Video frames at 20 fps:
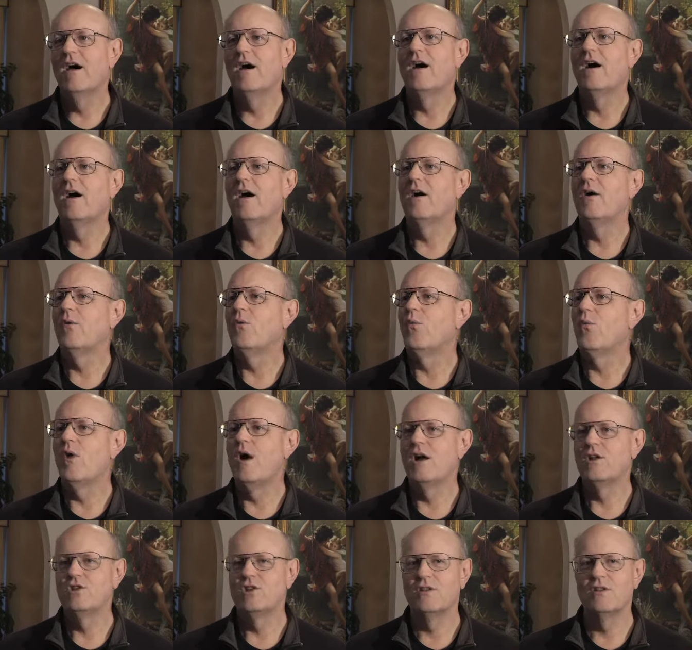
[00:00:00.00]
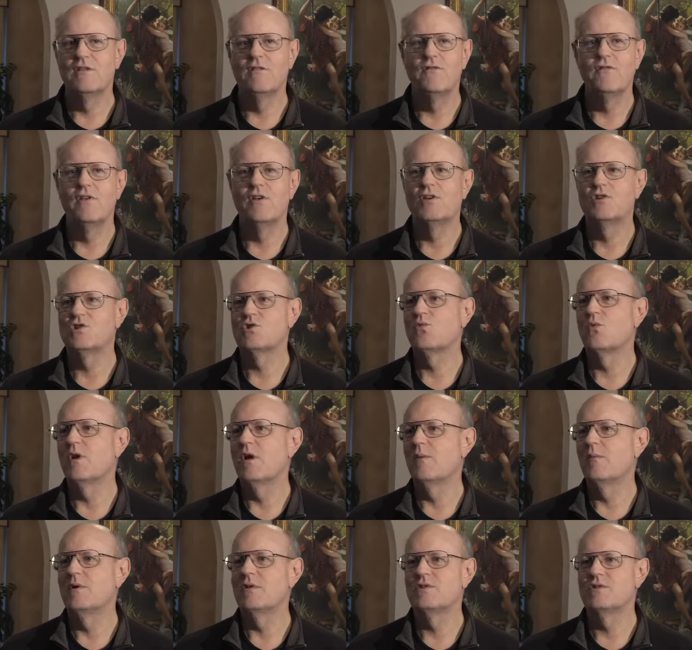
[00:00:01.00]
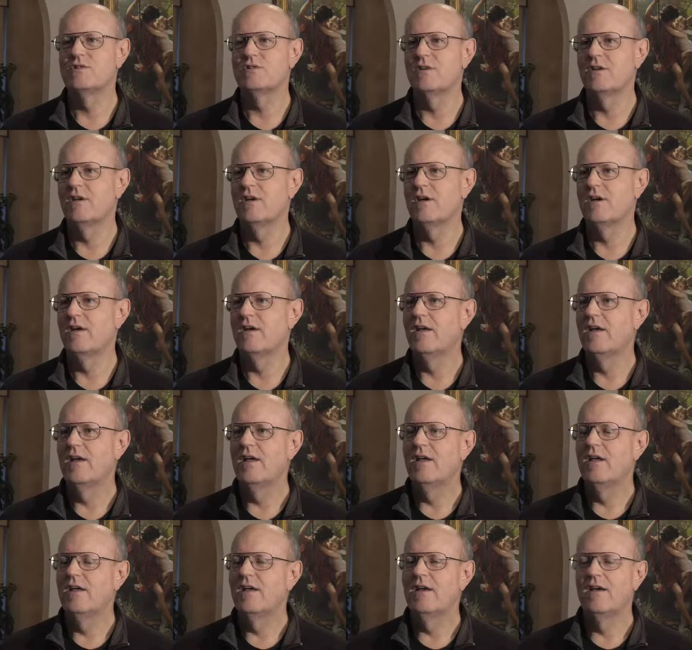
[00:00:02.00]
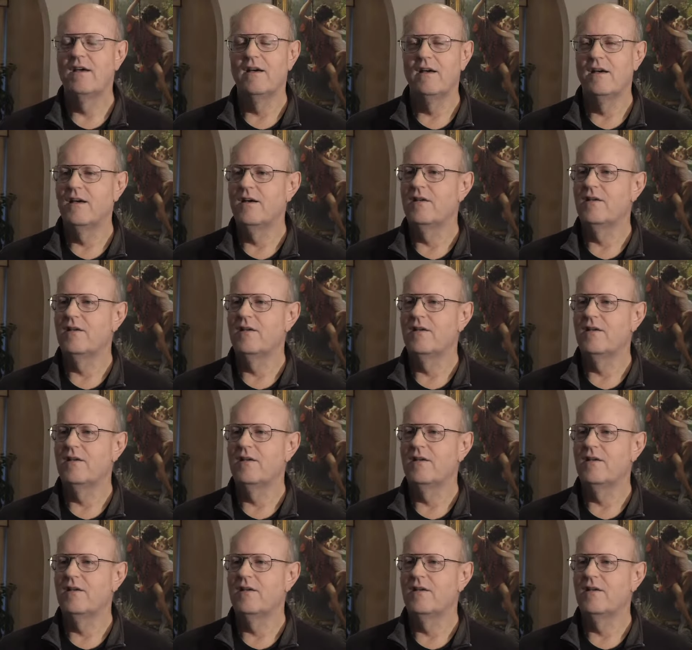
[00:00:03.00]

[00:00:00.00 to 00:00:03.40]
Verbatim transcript: Uh, watching the fish swim, it's, uh, uh,